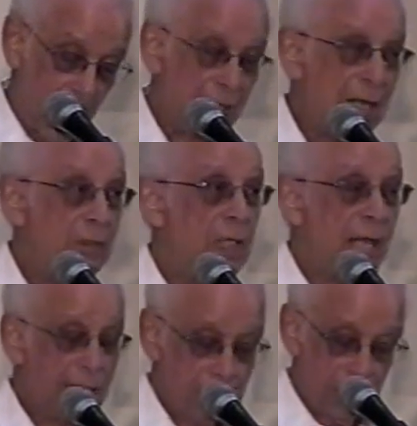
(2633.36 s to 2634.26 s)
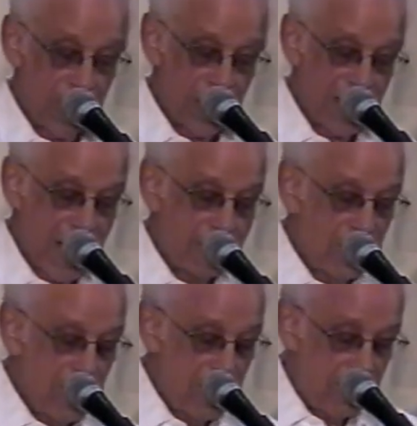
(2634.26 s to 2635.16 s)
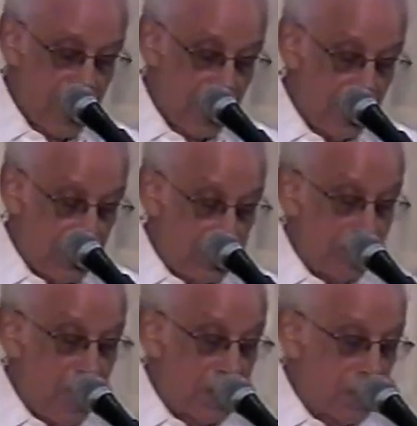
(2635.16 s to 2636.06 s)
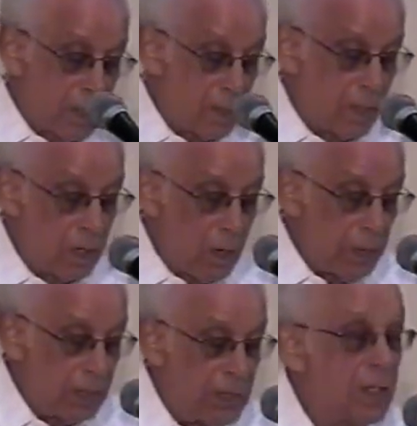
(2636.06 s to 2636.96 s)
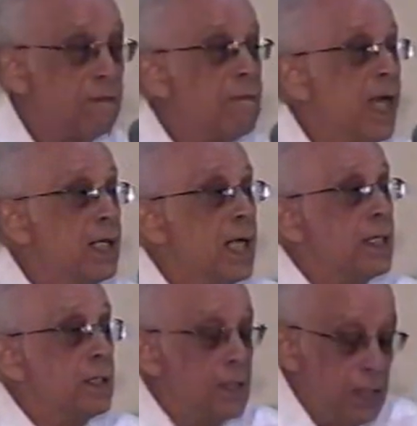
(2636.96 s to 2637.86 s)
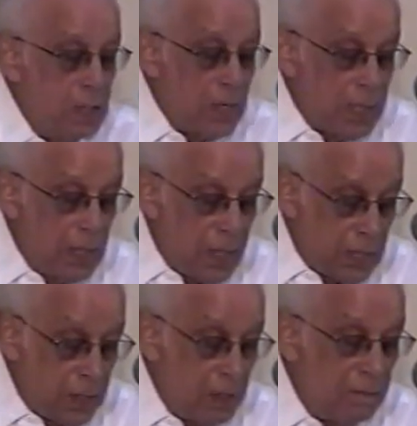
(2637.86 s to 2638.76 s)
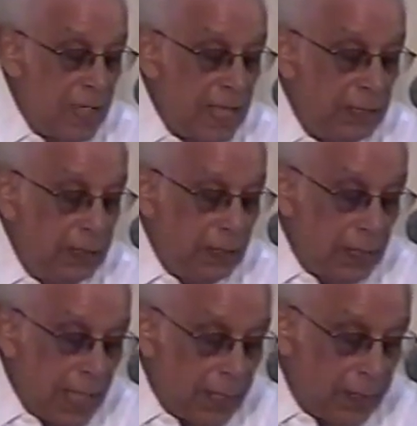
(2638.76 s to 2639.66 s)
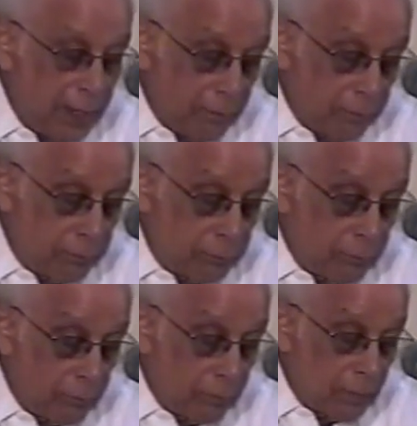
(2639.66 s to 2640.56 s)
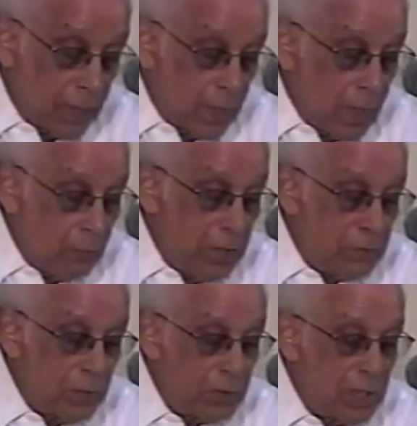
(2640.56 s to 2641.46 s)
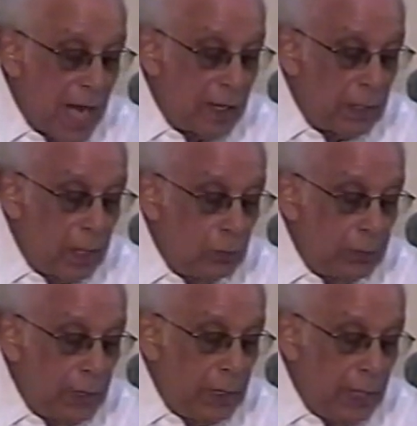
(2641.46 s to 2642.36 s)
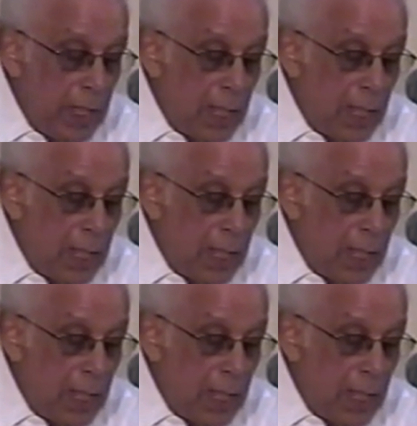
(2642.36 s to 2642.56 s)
And I would like to say that I believe that this measure, the currency and financial deregulation of 1990, which was carried out in